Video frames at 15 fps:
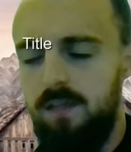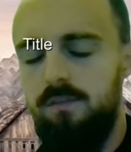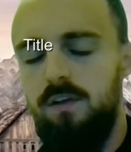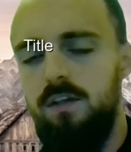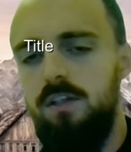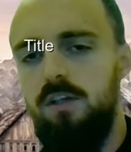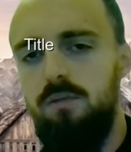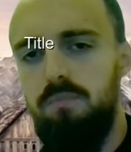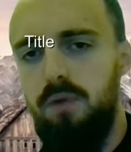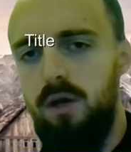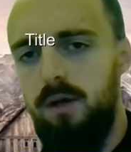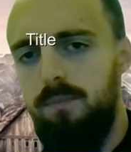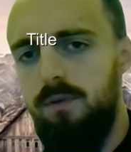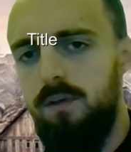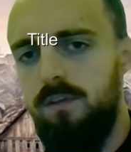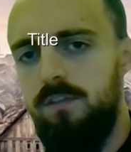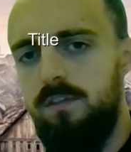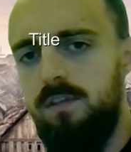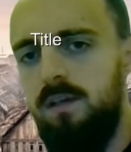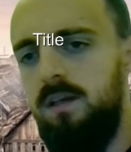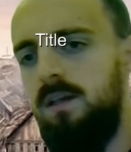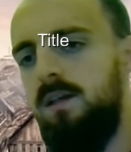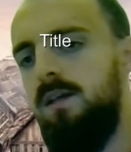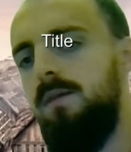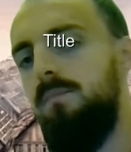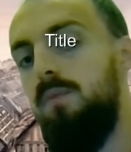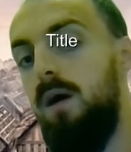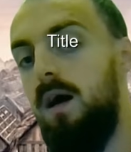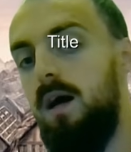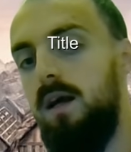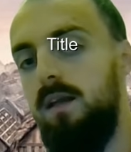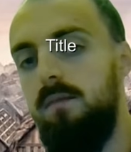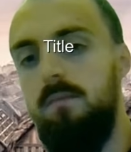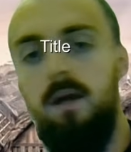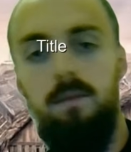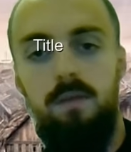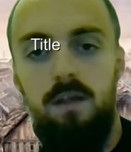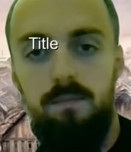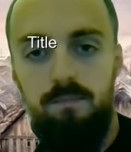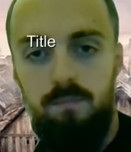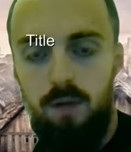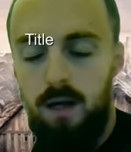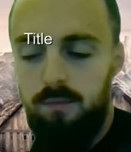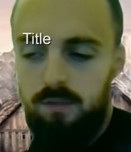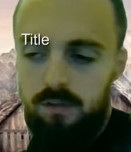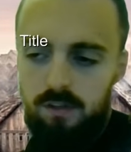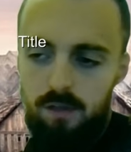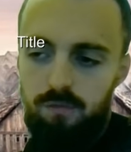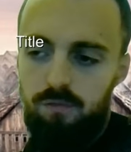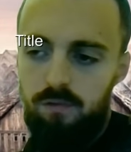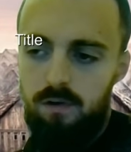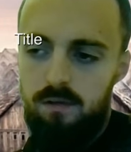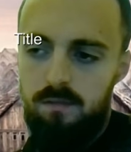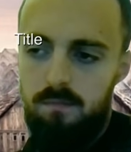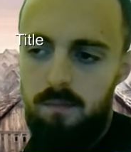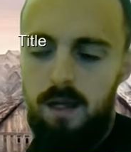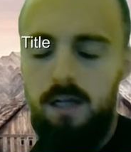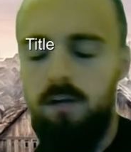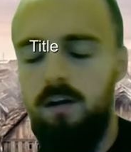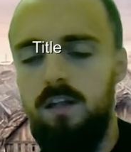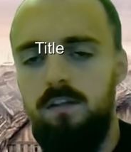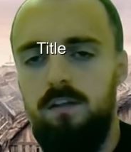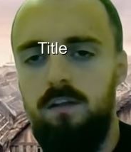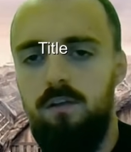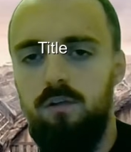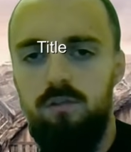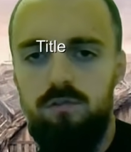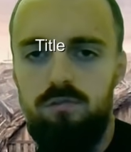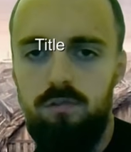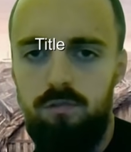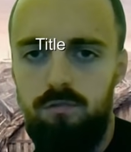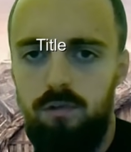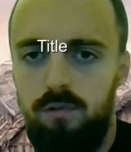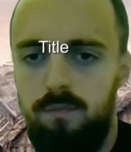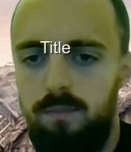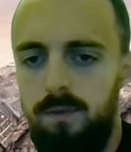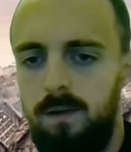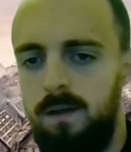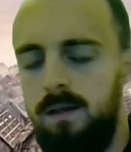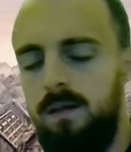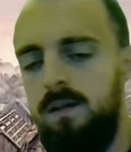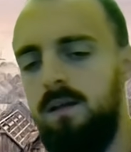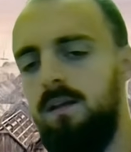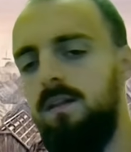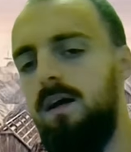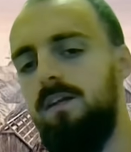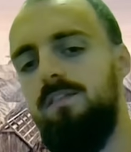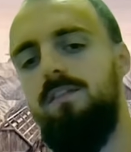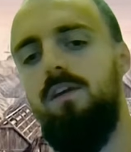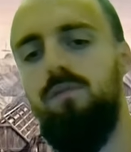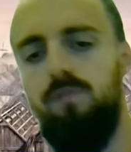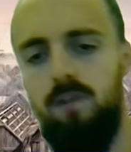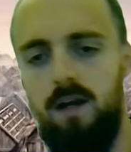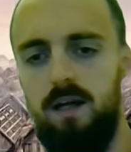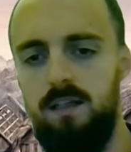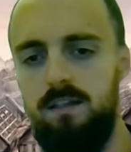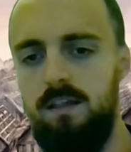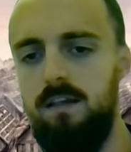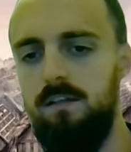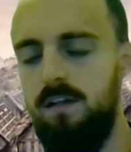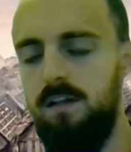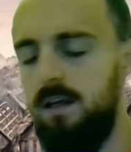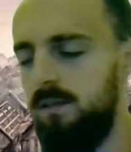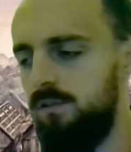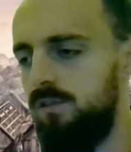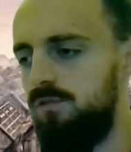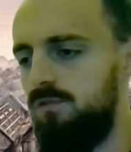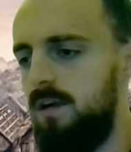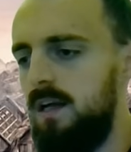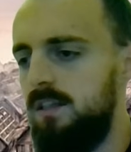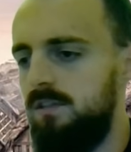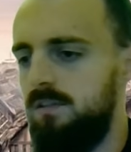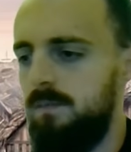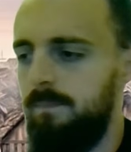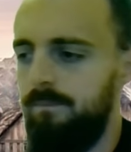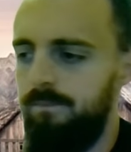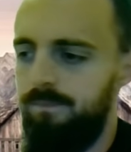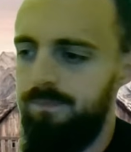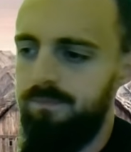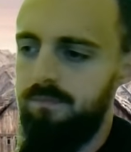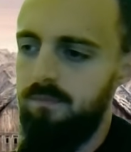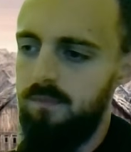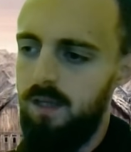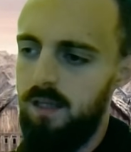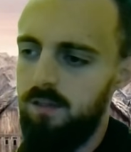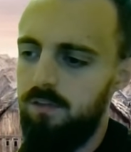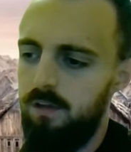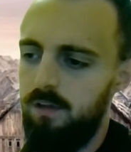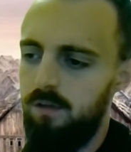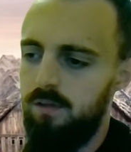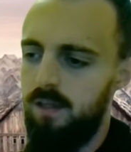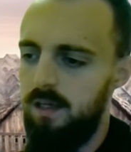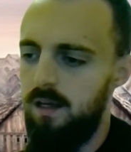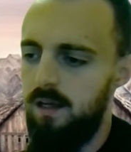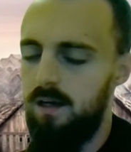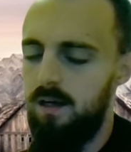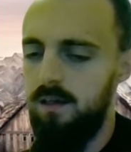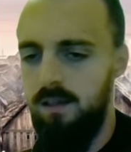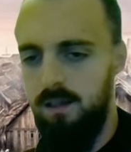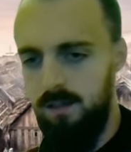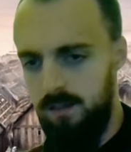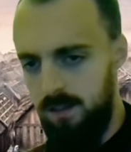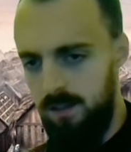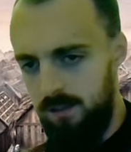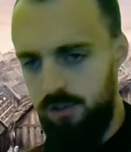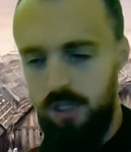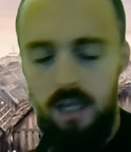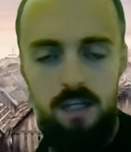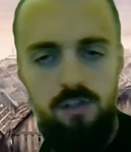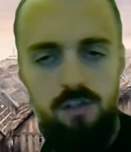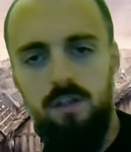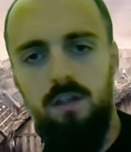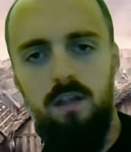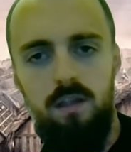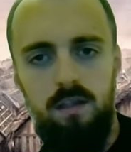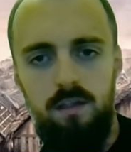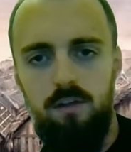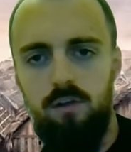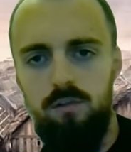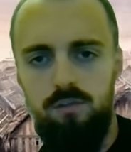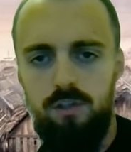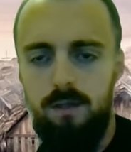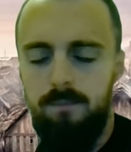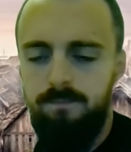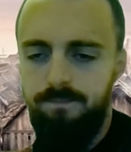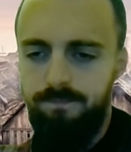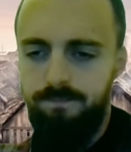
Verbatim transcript: given a new purpose by maybe a, perhaps a different migrating cultural group that has different ideas on how to dress, and right. so they are. Or perhaps the same one.